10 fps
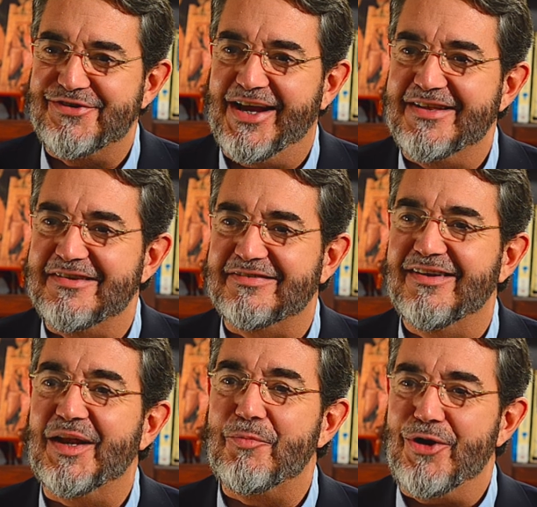to get to
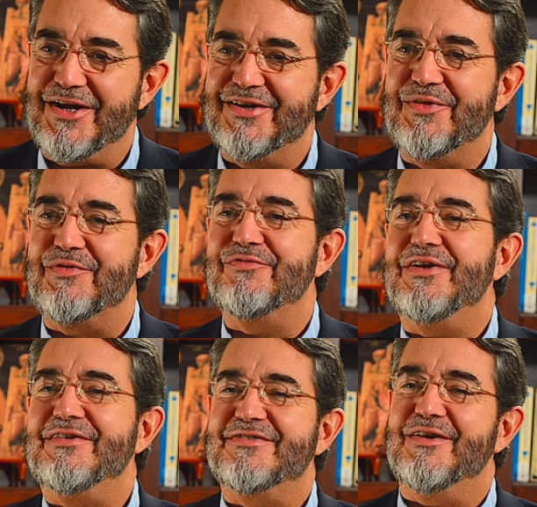celebrate the
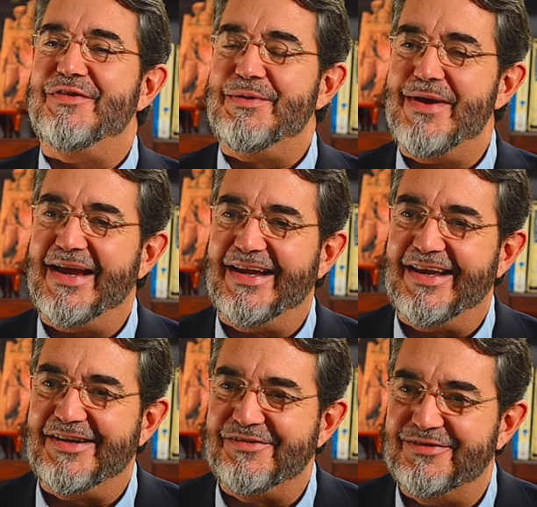Feast of the
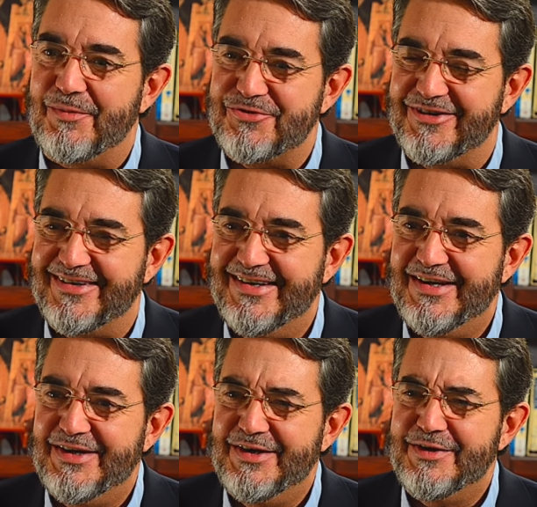Immaculate Conception.
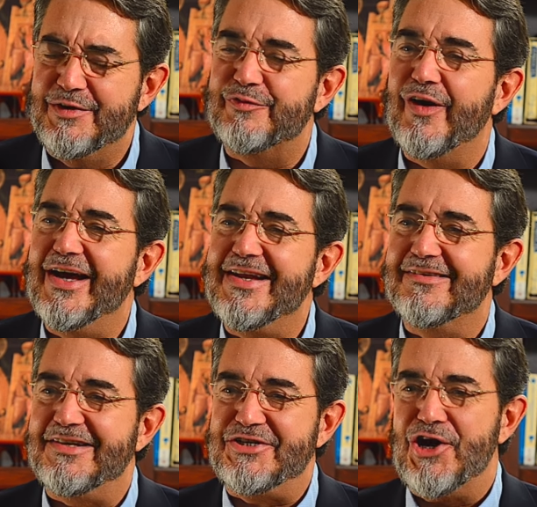Defined
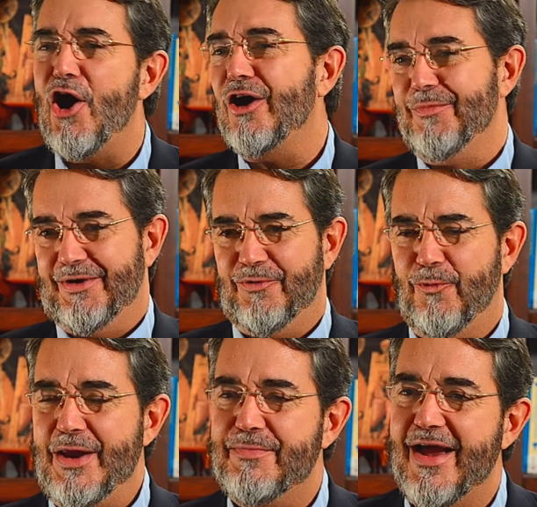as a dogma
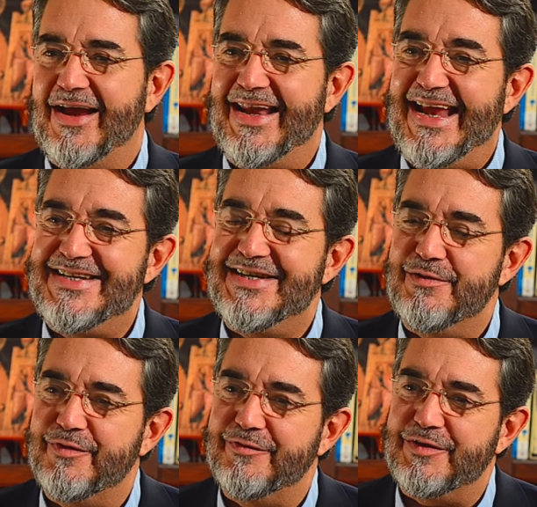way back in
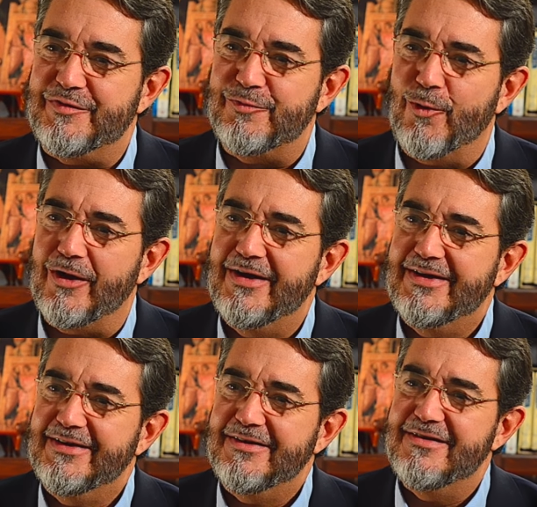1854,
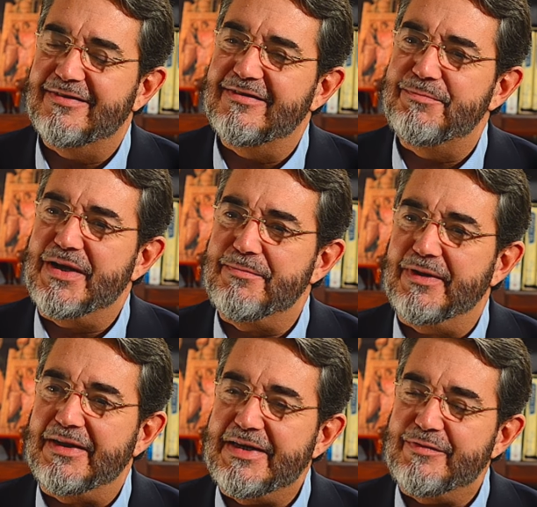this has been a
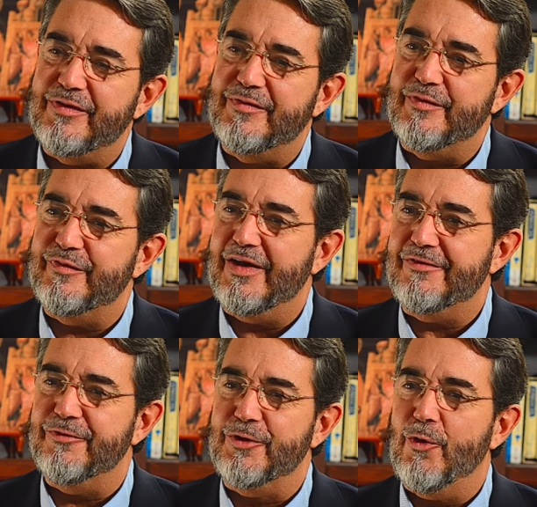belief of the
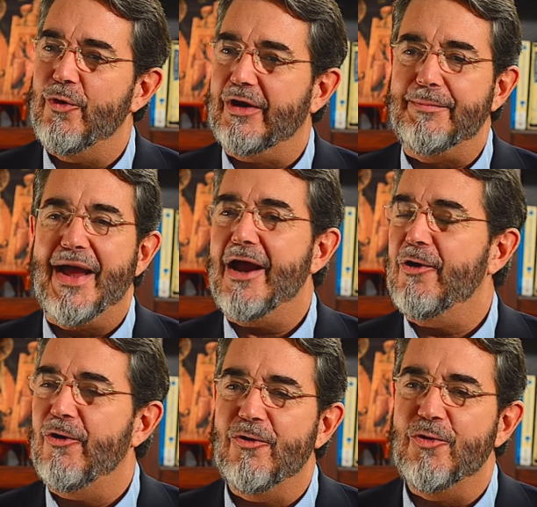faithful going
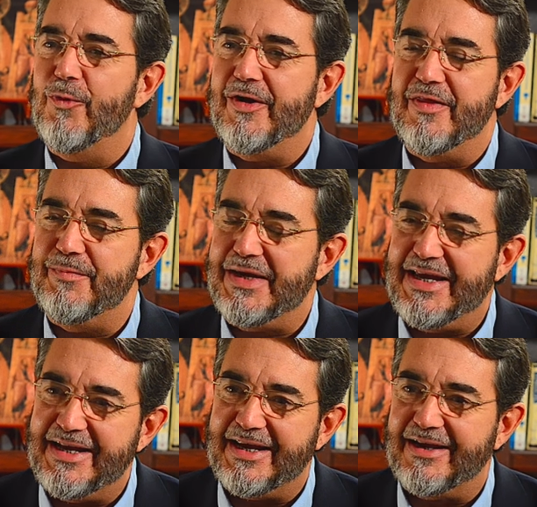back all the way to the
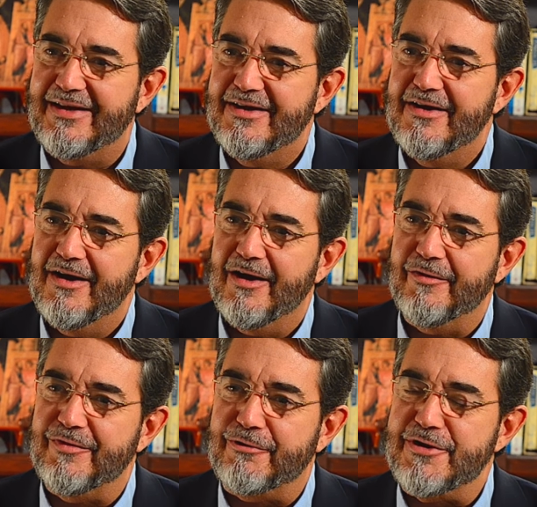beginning
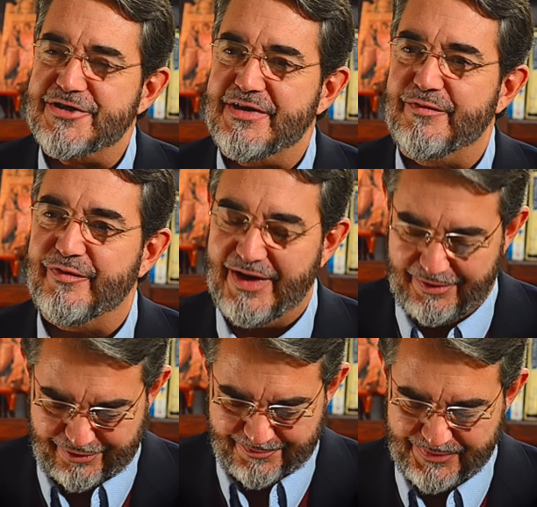of the Christian
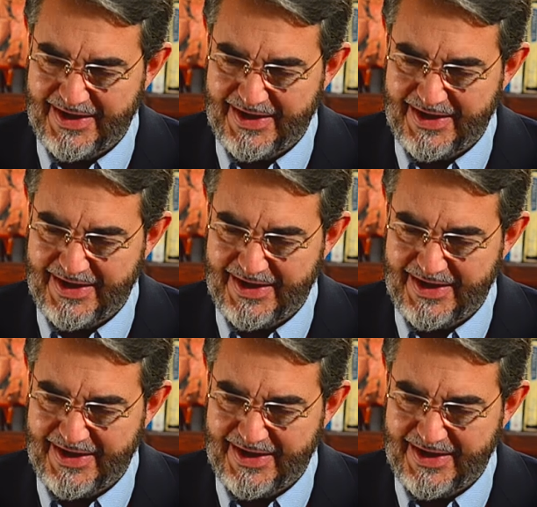faith.